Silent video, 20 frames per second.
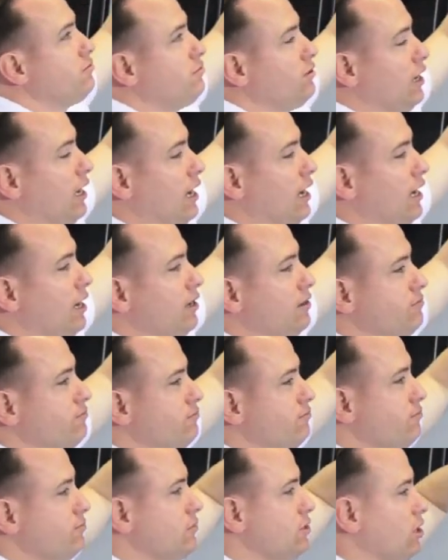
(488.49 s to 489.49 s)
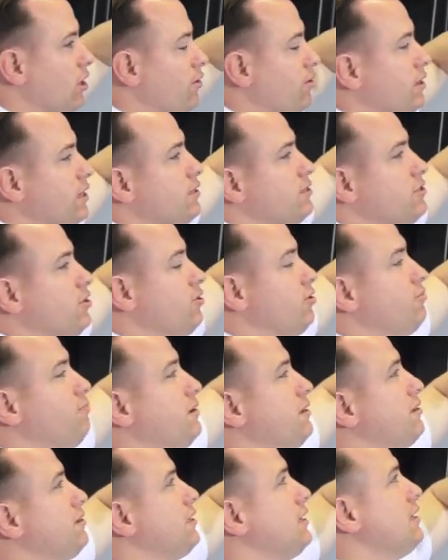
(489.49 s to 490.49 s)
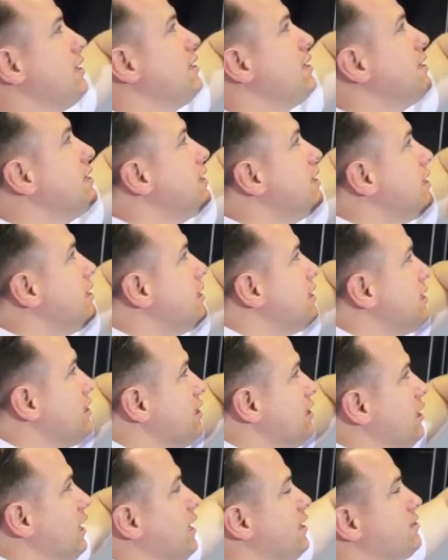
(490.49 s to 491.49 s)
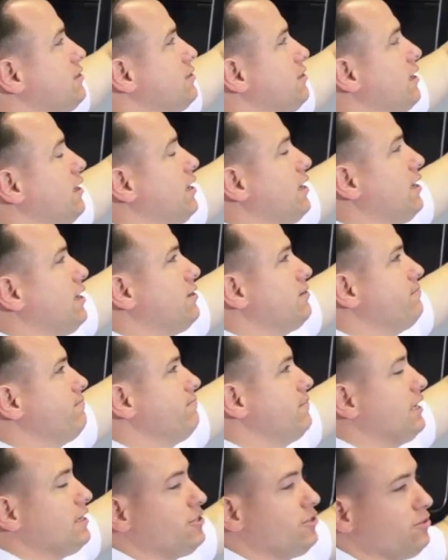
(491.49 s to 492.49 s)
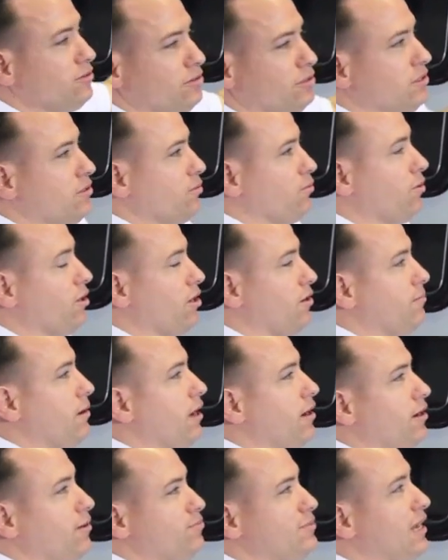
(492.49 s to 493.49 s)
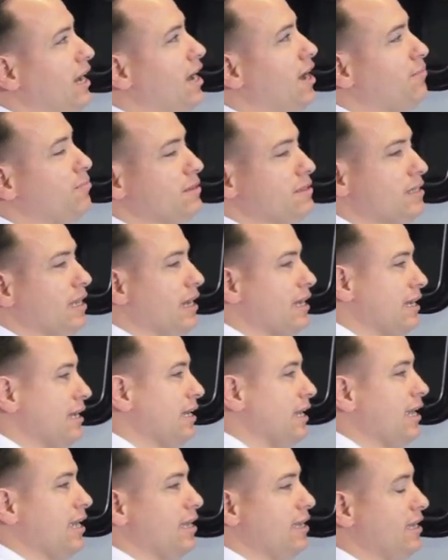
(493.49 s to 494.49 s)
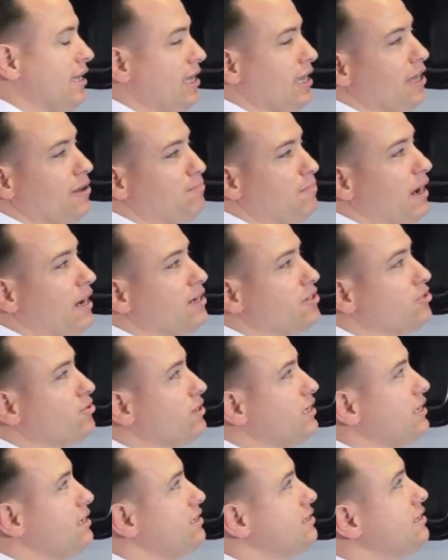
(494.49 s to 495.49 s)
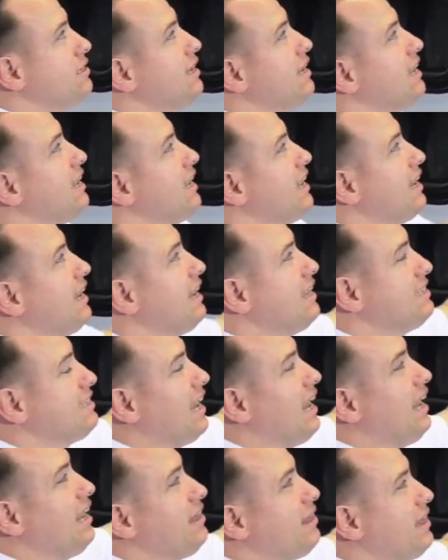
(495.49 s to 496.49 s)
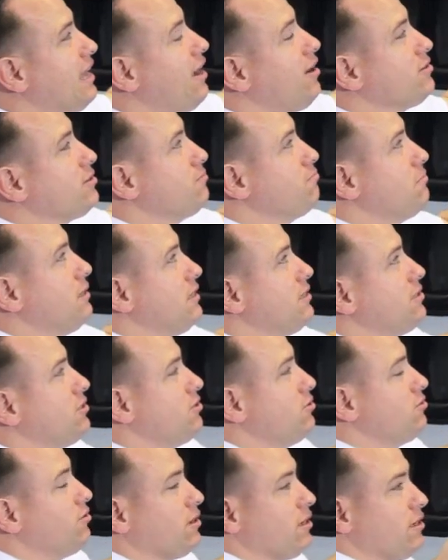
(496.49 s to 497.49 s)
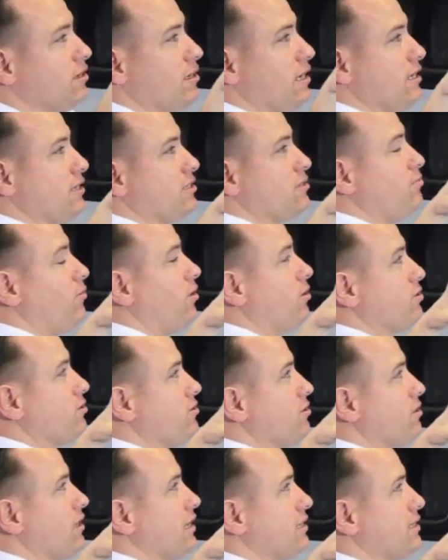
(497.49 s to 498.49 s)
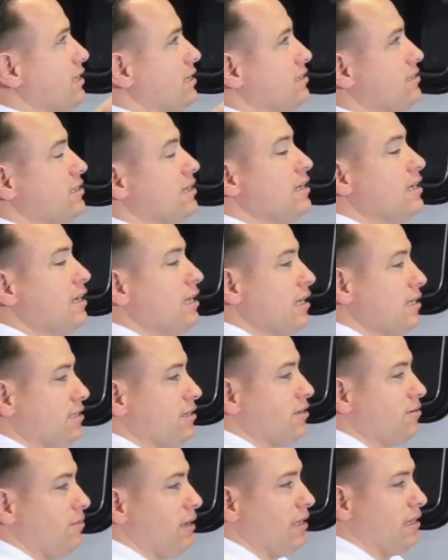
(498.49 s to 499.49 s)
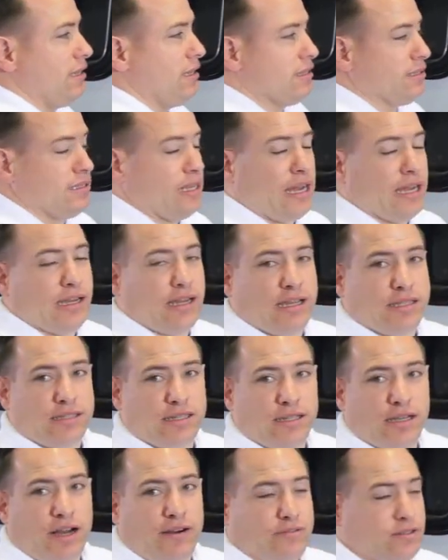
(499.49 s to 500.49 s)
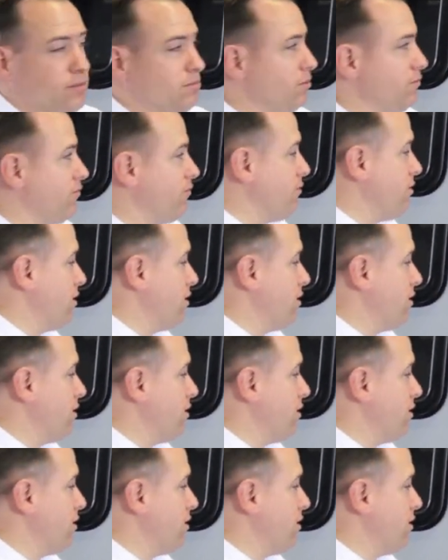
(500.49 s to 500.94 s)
towability, less issues to worry about up top. It's not going to get hit by trees. And it's 8,000 BTU on a nice small unit like this. It's going to make the inside nice and comfortable for